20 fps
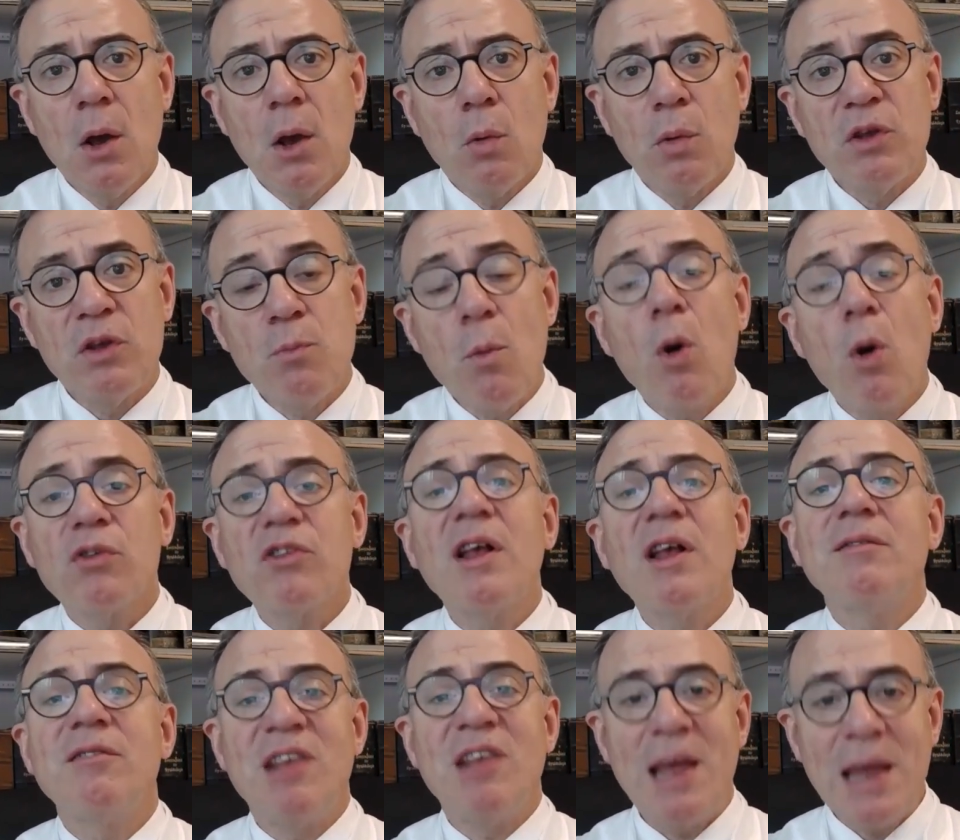With more
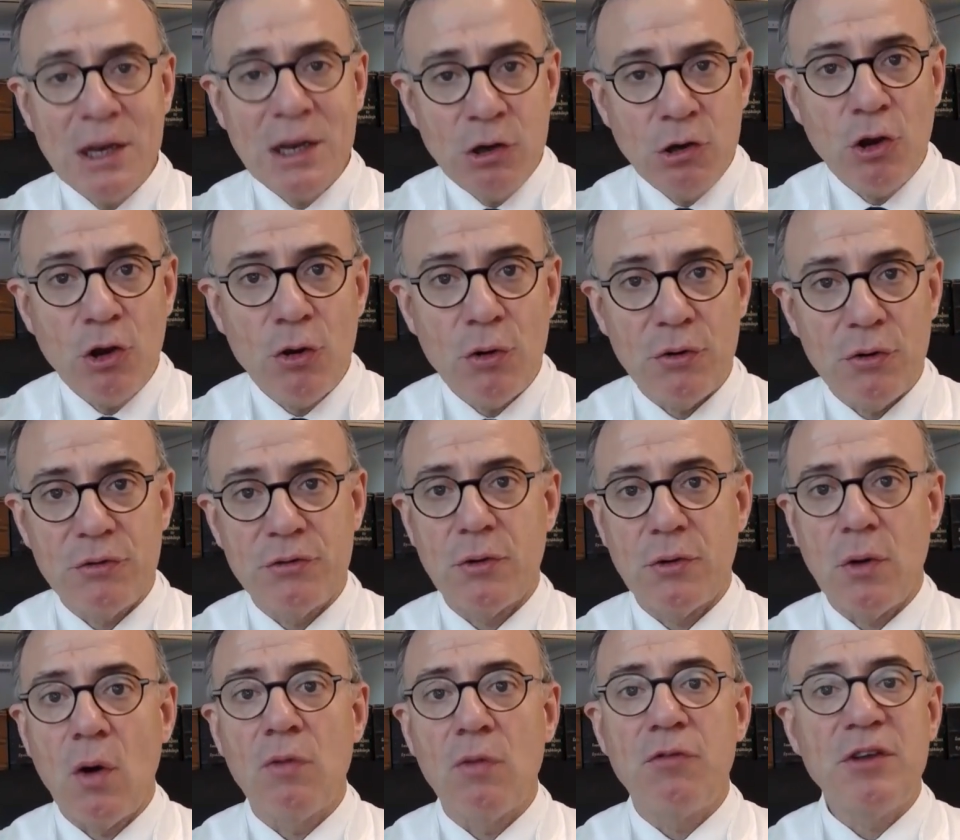than 10 years
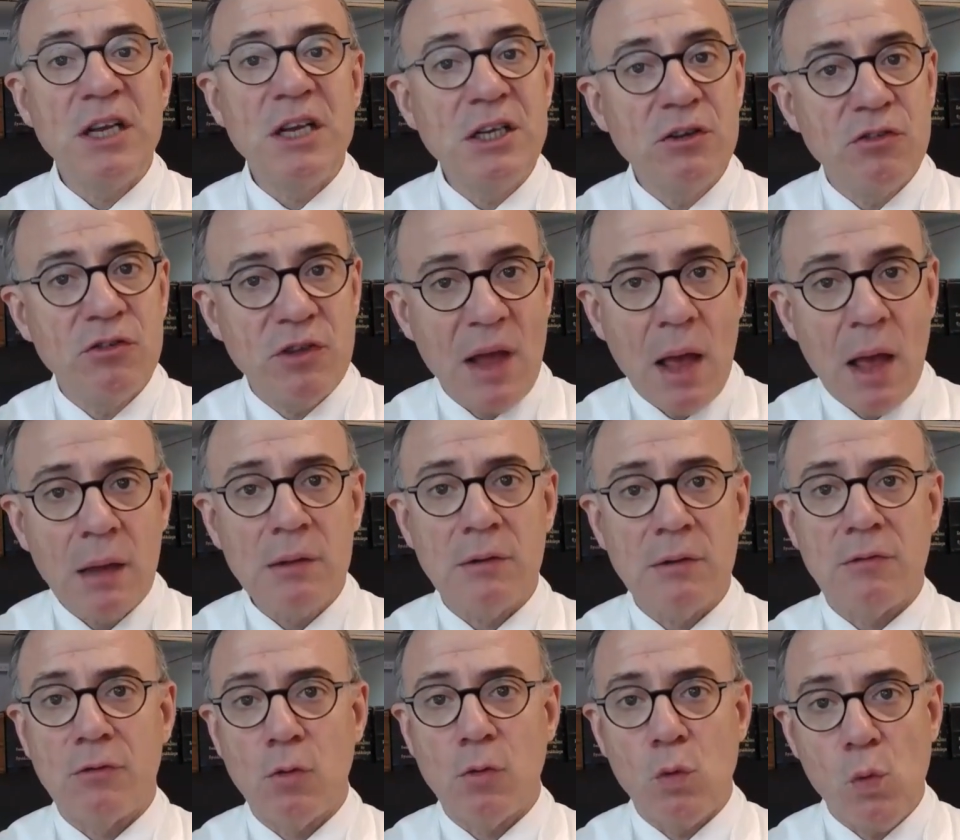of
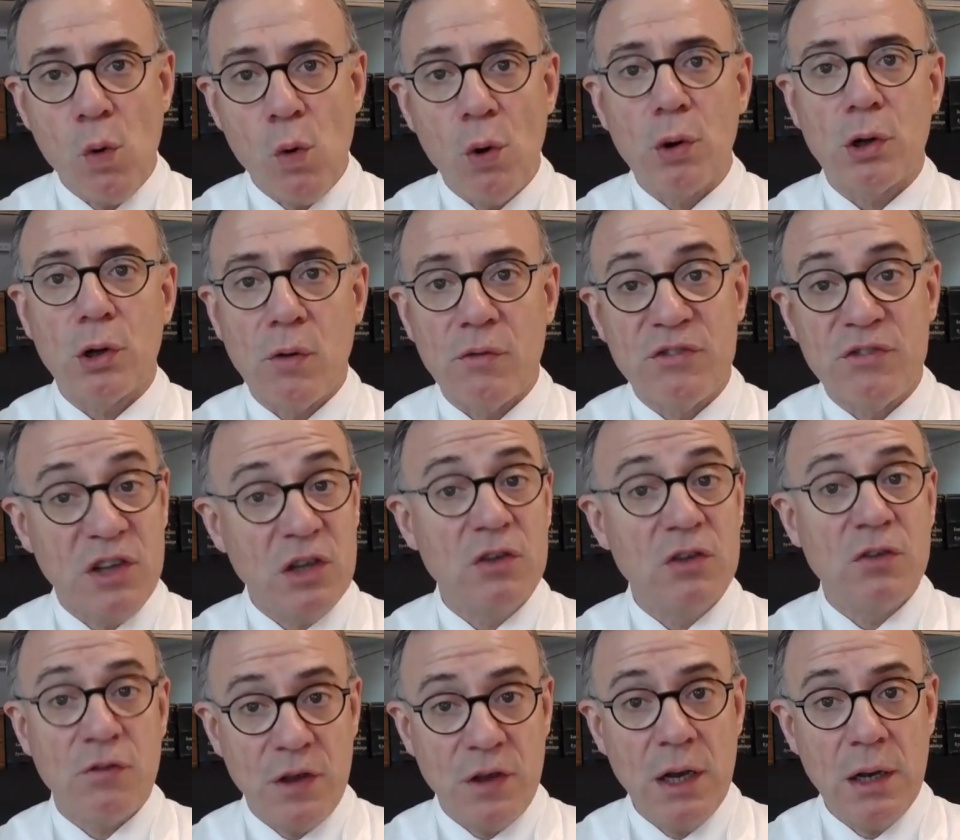intense work of this
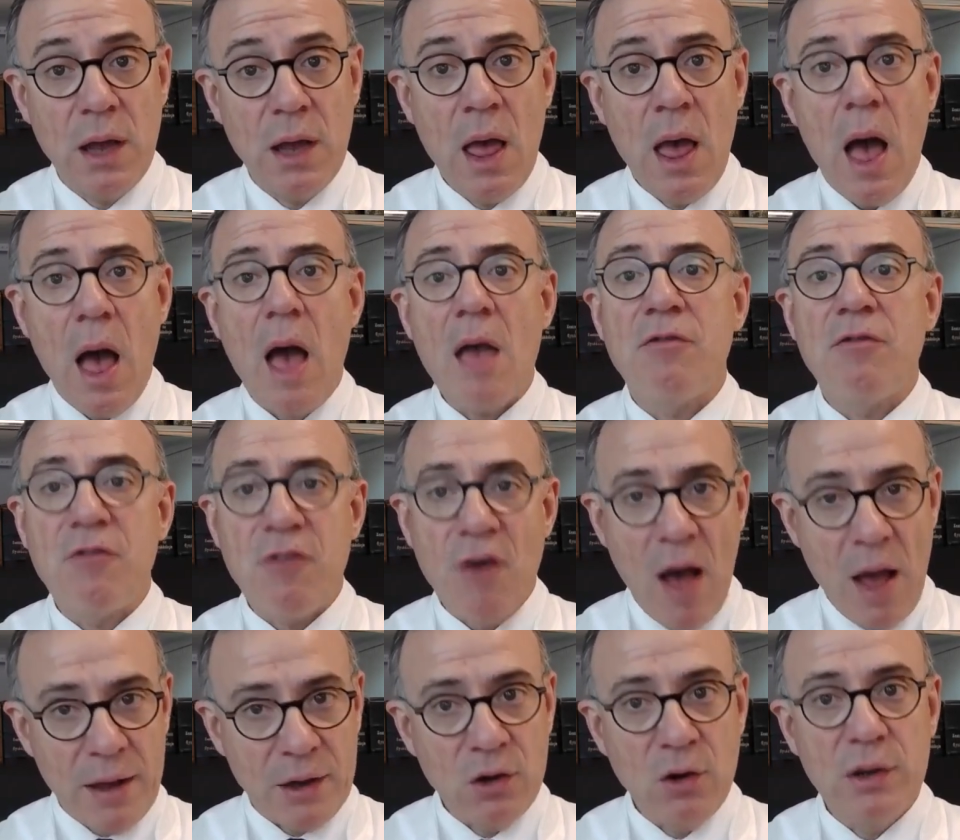field, I
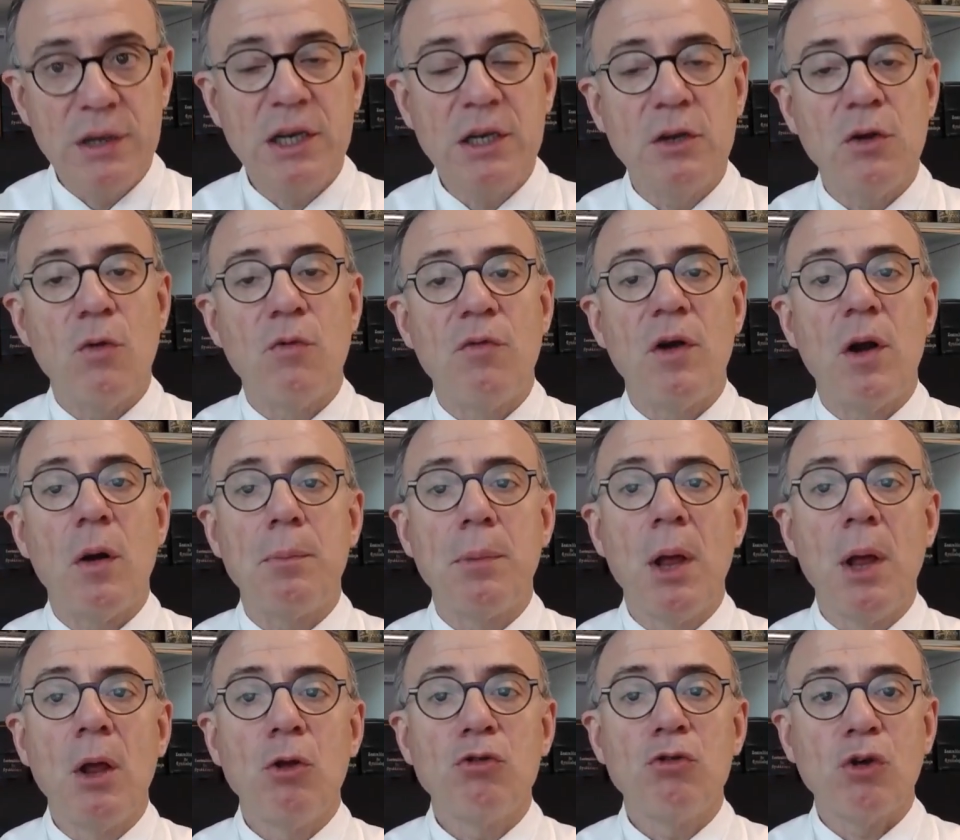finally developed
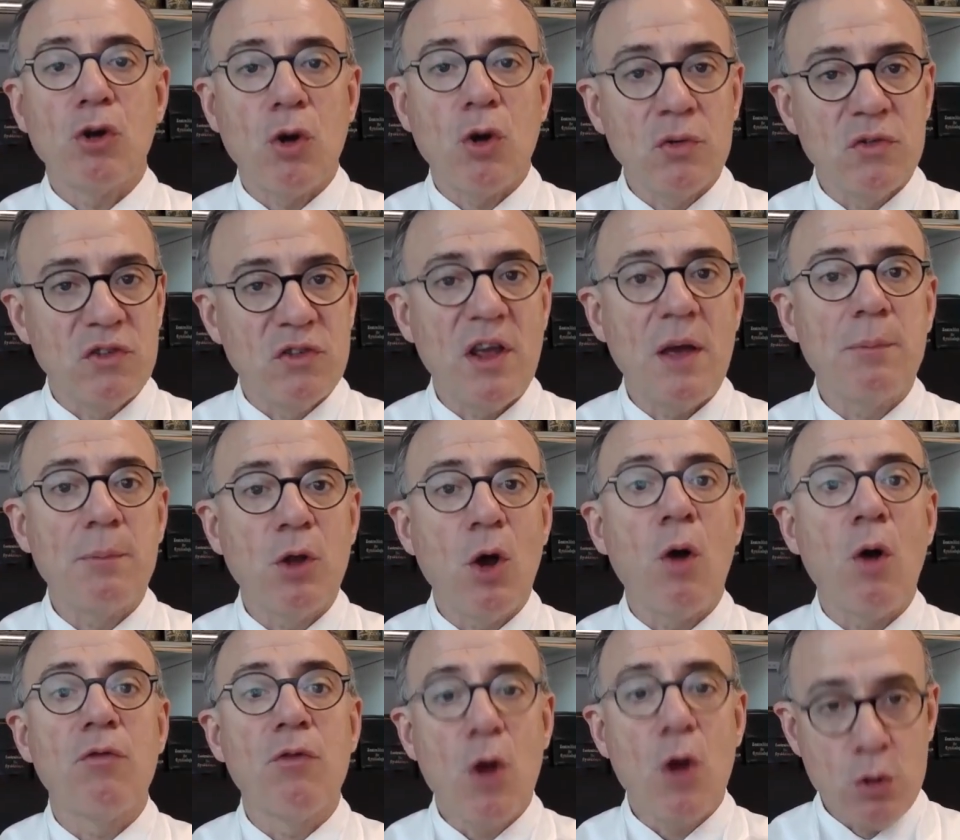the concept
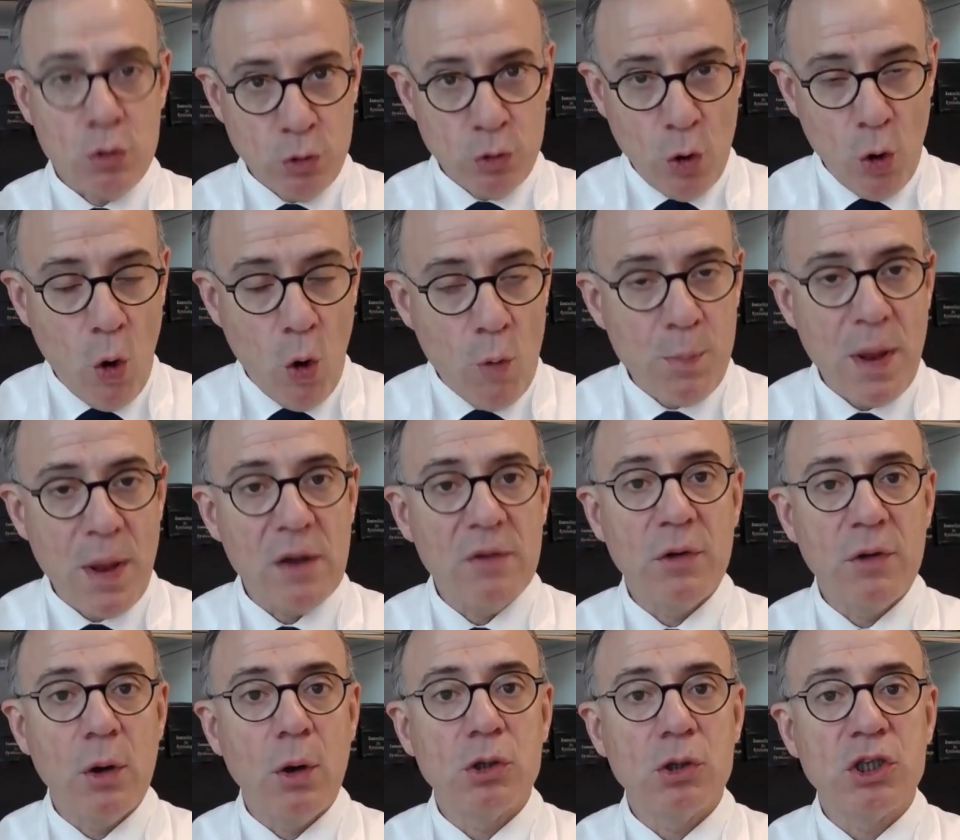of
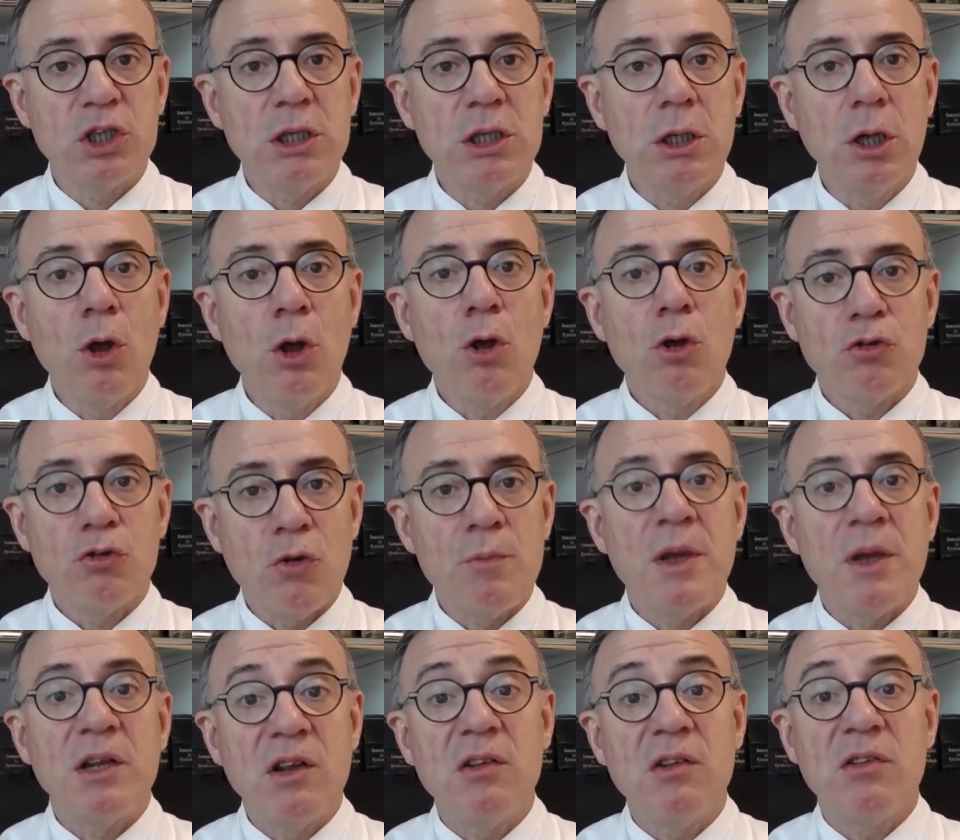neuropelveology, the
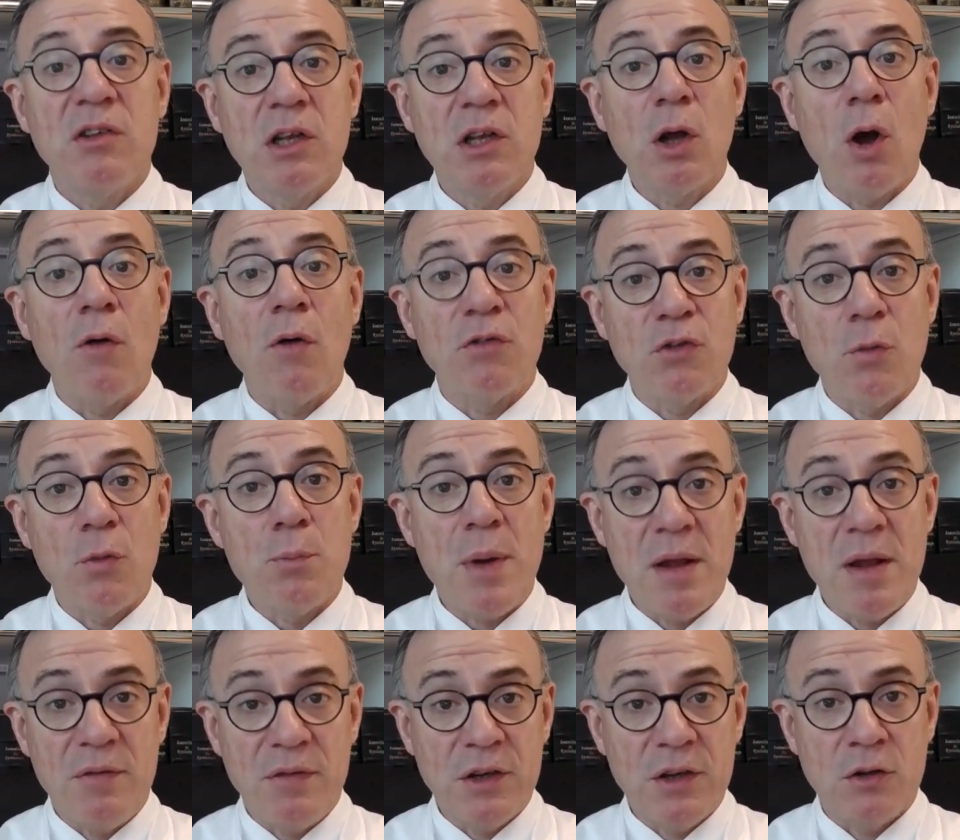medicine of the
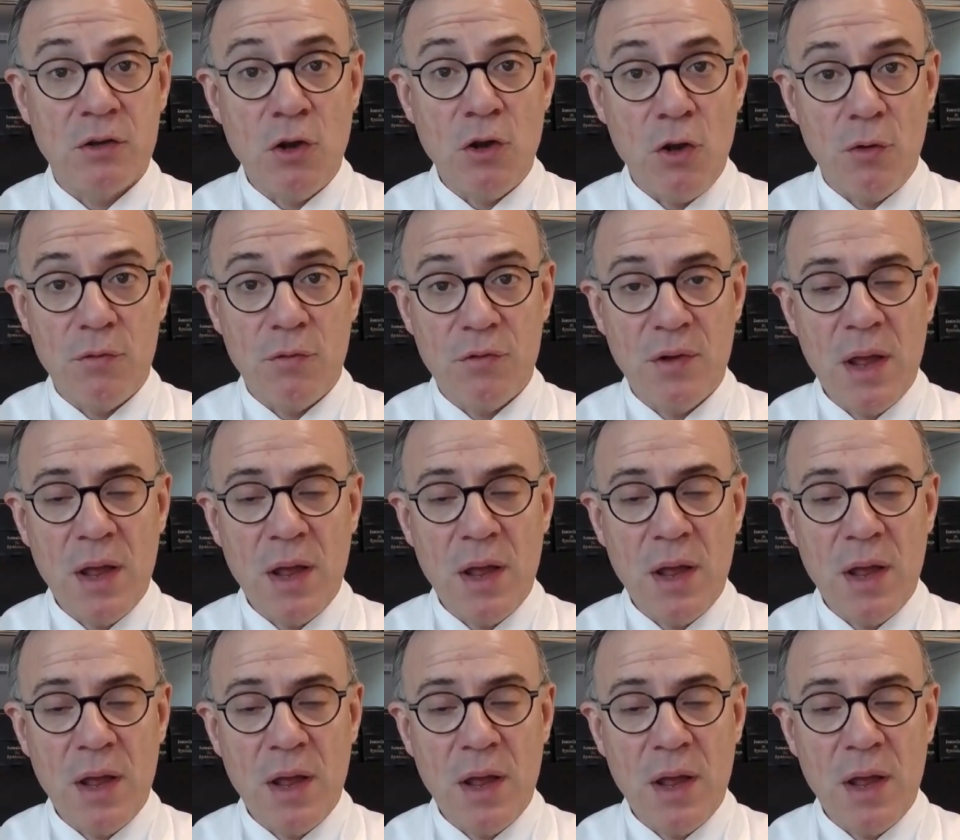pelvic nerve.